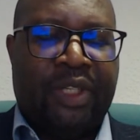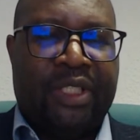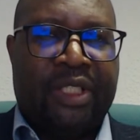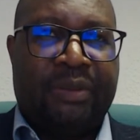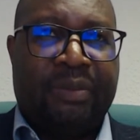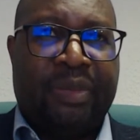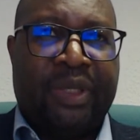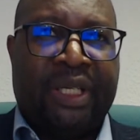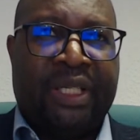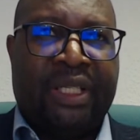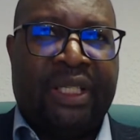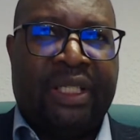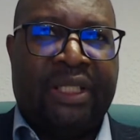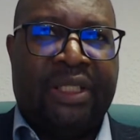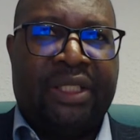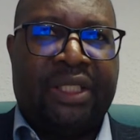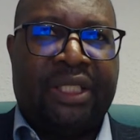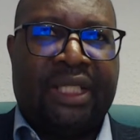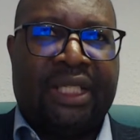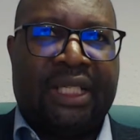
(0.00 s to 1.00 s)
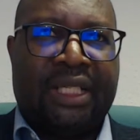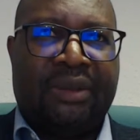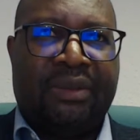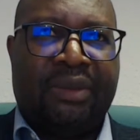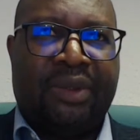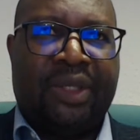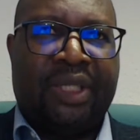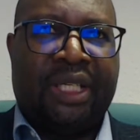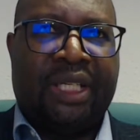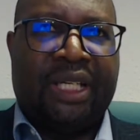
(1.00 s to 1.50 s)
dependent
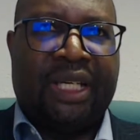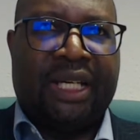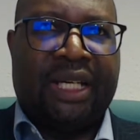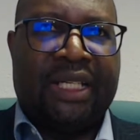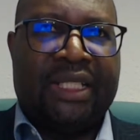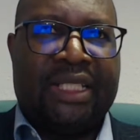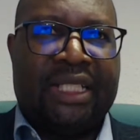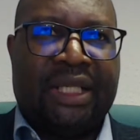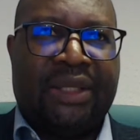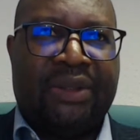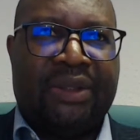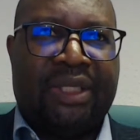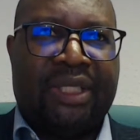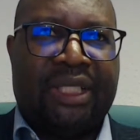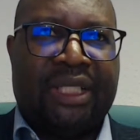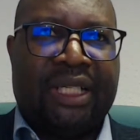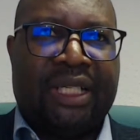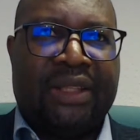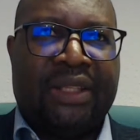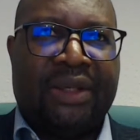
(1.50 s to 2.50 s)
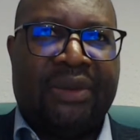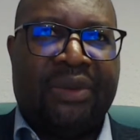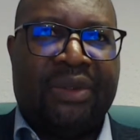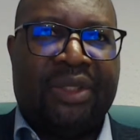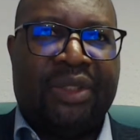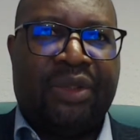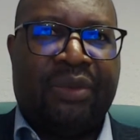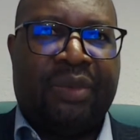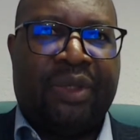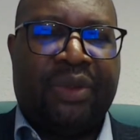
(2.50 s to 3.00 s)
on an adult, they will
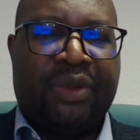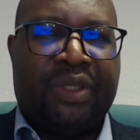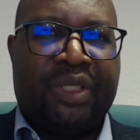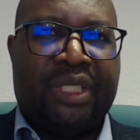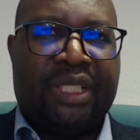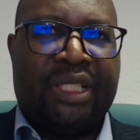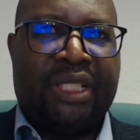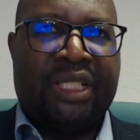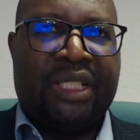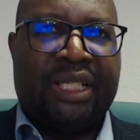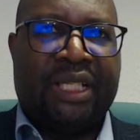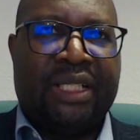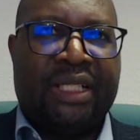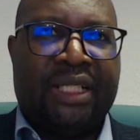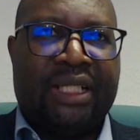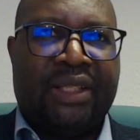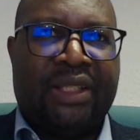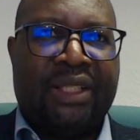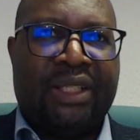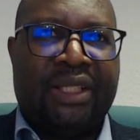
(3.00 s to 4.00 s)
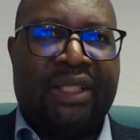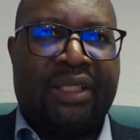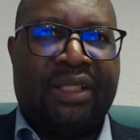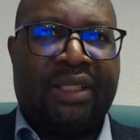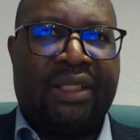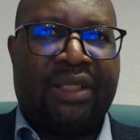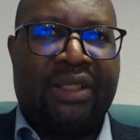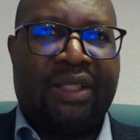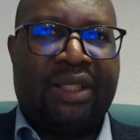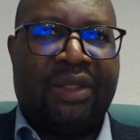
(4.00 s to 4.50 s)
still be considered under the
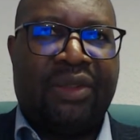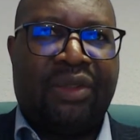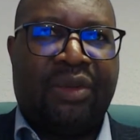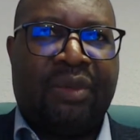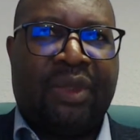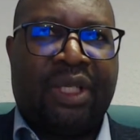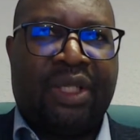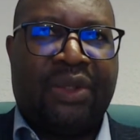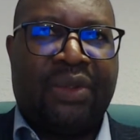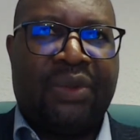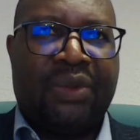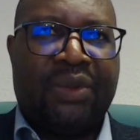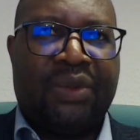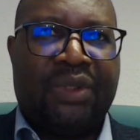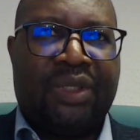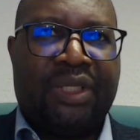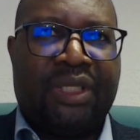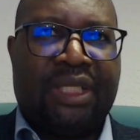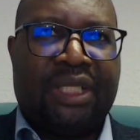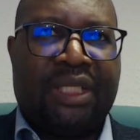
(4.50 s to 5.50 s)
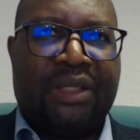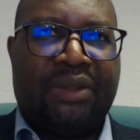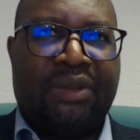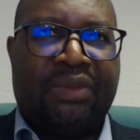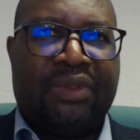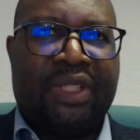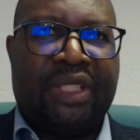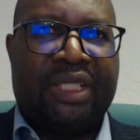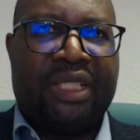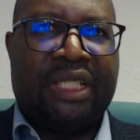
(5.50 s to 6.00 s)
normal rules
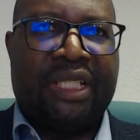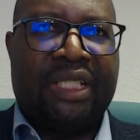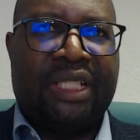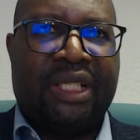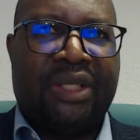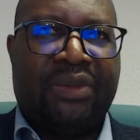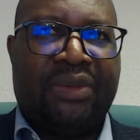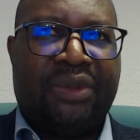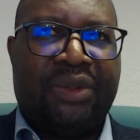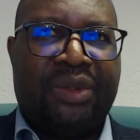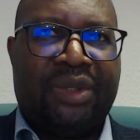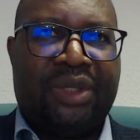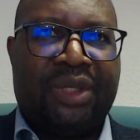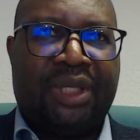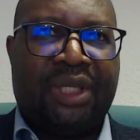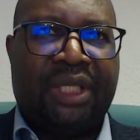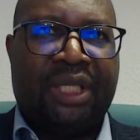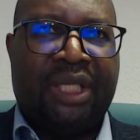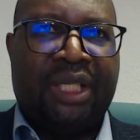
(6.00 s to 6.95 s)
of the 10-year route